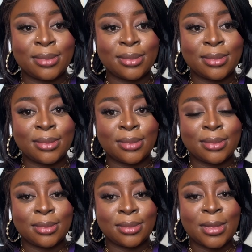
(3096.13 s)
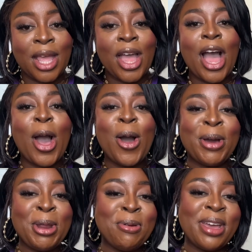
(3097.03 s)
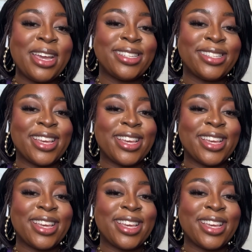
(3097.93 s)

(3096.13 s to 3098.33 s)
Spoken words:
I know who it is.